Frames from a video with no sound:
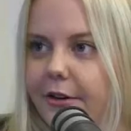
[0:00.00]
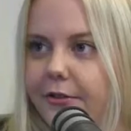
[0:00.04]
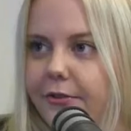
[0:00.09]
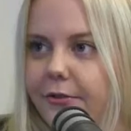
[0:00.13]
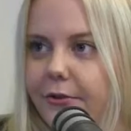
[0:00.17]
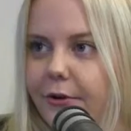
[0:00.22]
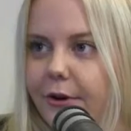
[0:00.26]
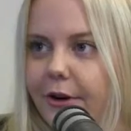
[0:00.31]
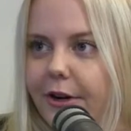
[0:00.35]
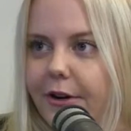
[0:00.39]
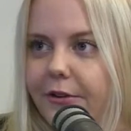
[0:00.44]

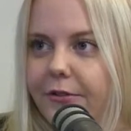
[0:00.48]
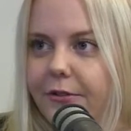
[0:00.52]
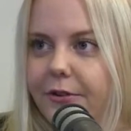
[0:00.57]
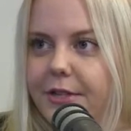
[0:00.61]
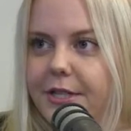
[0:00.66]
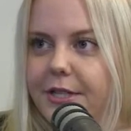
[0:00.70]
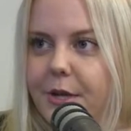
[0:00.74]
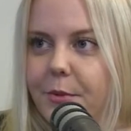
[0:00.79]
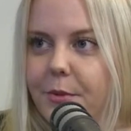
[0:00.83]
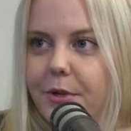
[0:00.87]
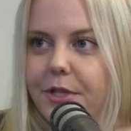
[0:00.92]
for for
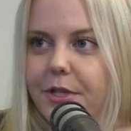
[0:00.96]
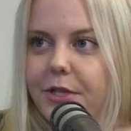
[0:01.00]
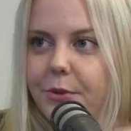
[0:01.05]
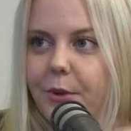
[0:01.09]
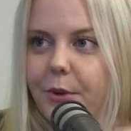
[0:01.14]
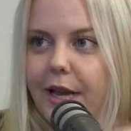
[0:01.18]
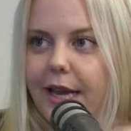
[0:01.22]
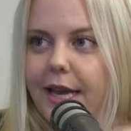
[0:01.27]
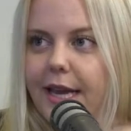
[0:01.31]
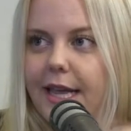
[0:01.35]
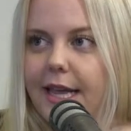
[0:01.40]
someone to
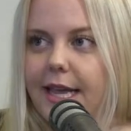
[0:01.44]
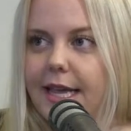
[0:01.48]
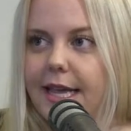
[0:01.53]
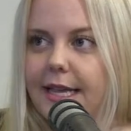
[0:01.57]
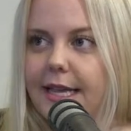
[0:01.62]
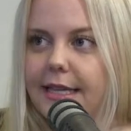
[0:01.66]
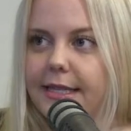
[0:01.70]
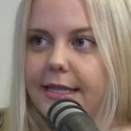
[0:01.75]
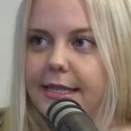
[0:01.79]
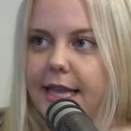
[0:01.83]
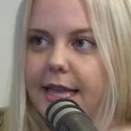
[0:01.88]
win
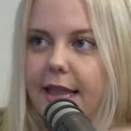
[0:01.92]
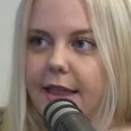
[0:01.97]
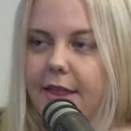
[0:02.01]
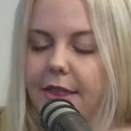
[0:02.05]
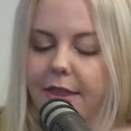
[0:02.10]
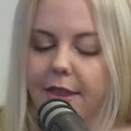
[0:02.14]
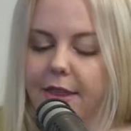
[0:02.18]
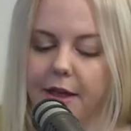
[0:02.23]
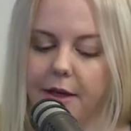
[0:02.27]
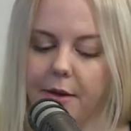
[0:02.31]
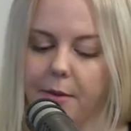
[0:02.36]
is
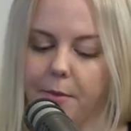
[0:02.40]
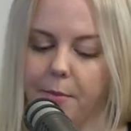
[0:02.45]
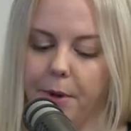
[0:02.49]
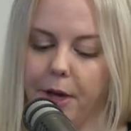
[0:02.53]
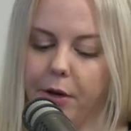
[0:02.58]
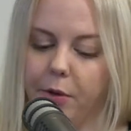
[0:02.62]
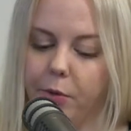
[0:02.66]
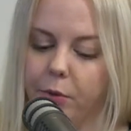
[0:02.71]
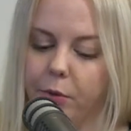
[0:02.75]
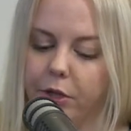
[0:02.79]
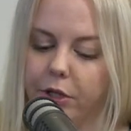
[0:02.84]
the
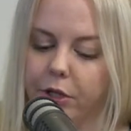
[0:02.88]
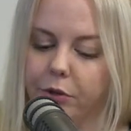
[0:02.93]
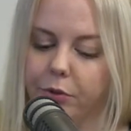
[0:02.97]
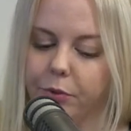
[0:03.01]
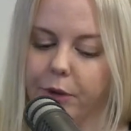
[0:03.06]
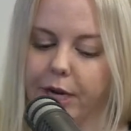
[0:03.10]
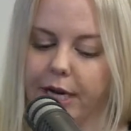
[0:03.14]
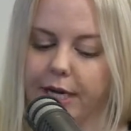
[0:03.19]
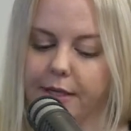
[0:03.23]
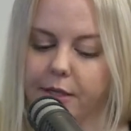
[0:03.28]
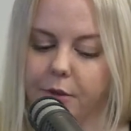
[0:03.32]
Buttonwillow
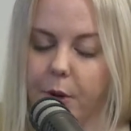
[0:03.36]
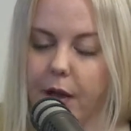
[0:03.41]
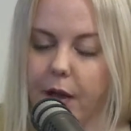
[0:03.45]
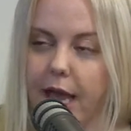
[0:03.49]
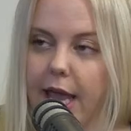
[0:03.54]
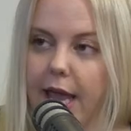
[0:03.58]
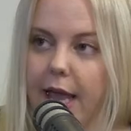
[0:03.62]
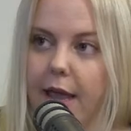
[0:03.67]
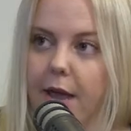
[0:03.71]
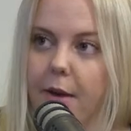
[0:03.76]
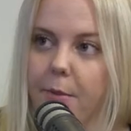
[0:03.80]

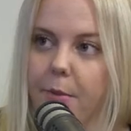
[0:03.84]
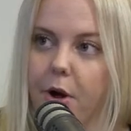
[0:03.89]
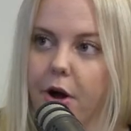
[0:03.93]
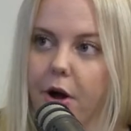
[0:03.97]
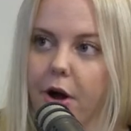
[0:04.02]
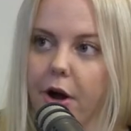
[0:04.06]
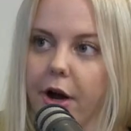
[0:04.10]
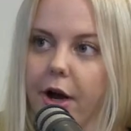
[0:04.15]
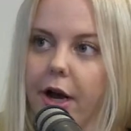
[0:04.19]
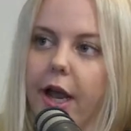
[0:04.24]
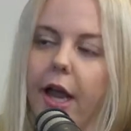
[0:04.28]
Raceway
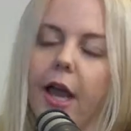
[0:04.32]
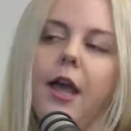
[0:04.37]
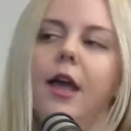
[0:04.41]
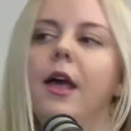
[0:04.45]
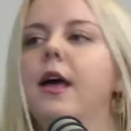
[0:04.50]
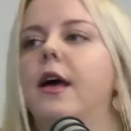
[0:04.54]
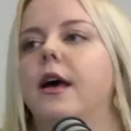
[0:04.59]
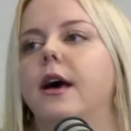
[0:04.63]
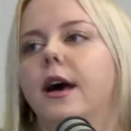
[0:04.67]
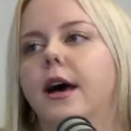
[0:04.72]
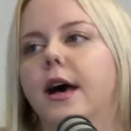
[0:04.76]
Park
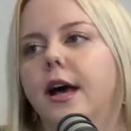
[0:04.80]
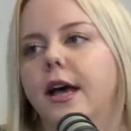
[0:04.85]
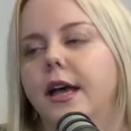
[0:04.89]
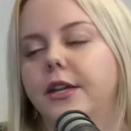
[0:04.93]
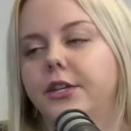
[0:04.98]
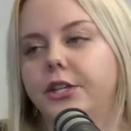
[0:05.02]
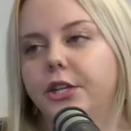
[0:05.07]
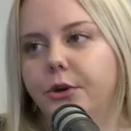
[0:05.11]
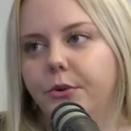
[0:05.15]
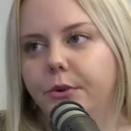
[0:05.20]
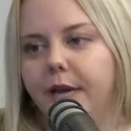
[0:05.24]

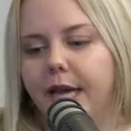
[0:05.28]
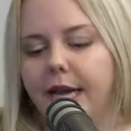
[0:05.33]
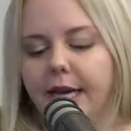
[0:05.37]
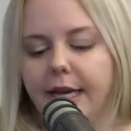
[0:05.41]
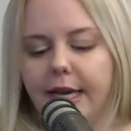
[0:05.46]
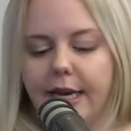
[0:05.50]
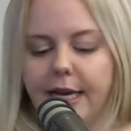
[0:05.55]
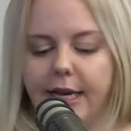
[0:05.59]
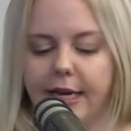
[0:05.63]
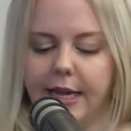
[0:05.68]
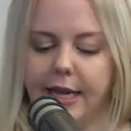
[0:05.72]

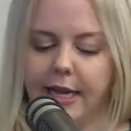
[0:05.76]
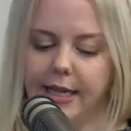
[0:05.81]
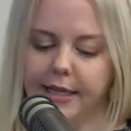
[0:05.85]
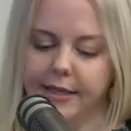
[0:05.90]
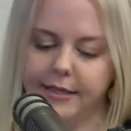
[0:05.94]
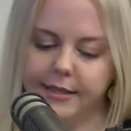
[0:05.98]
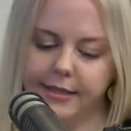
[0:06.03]
donated it's